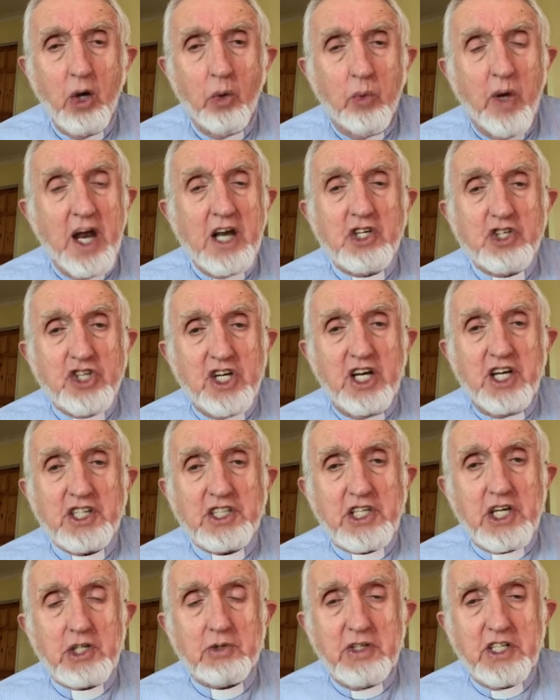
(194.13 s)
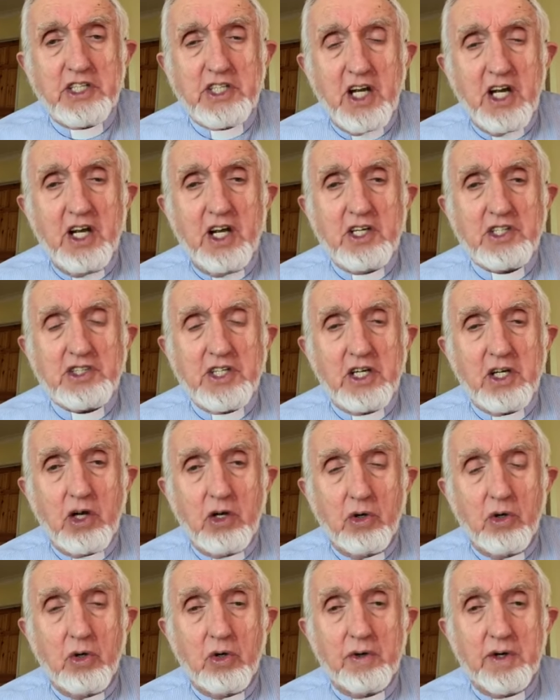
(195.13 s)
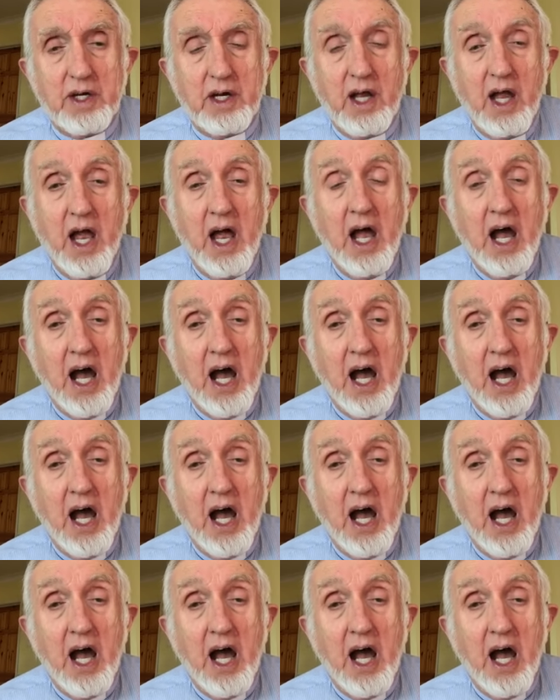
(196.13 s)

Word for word: when Jesus returns in glory,